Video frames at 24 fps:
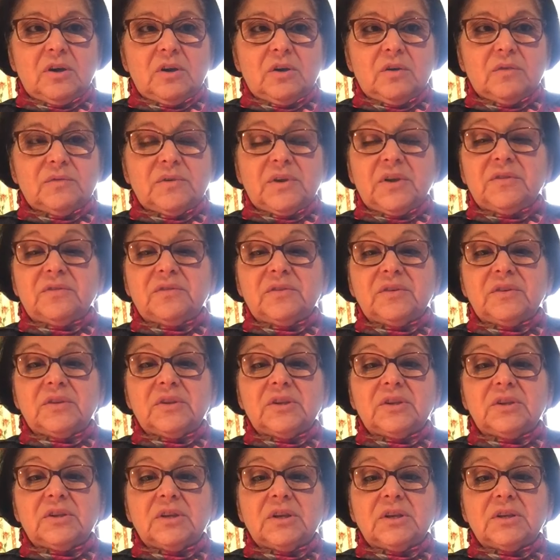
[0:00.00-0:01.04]
of
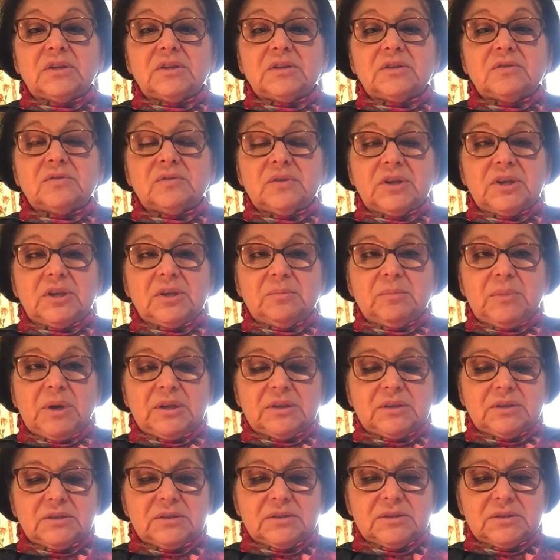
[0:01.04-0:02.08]
everything that really
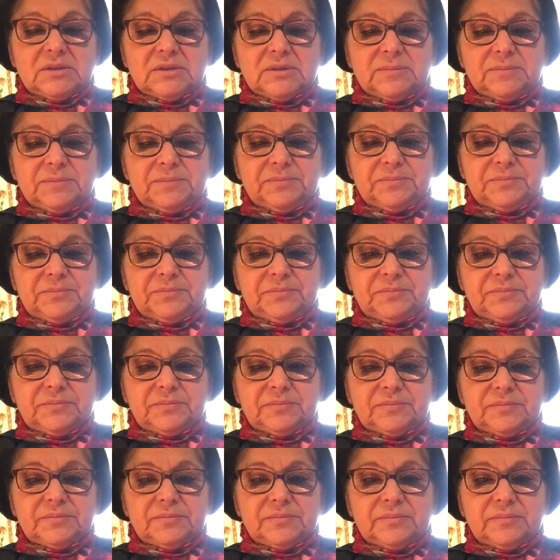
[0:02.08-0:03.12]
matters.
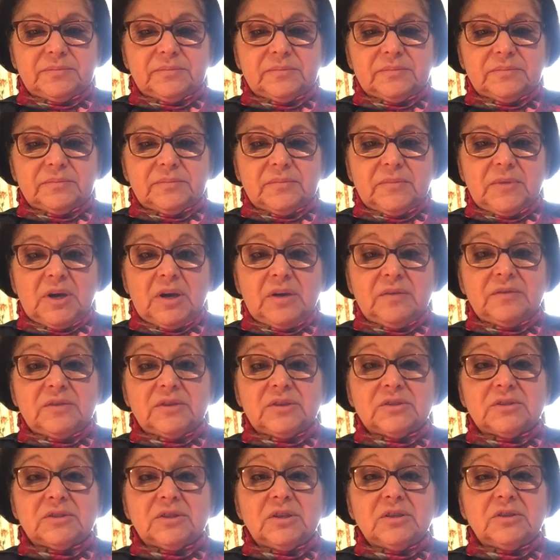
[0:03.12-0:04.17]

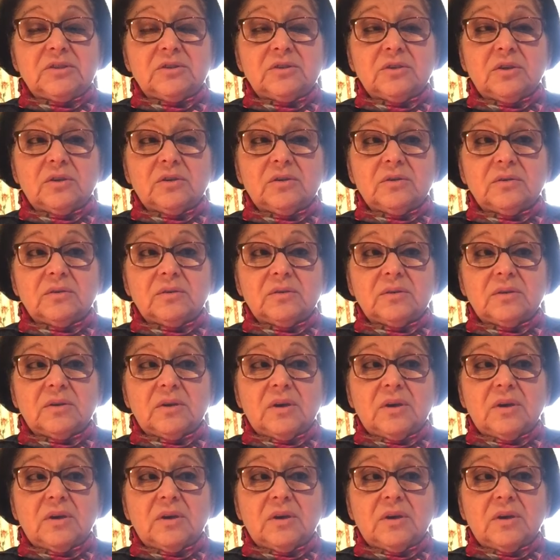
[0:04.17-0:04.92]
Having said so,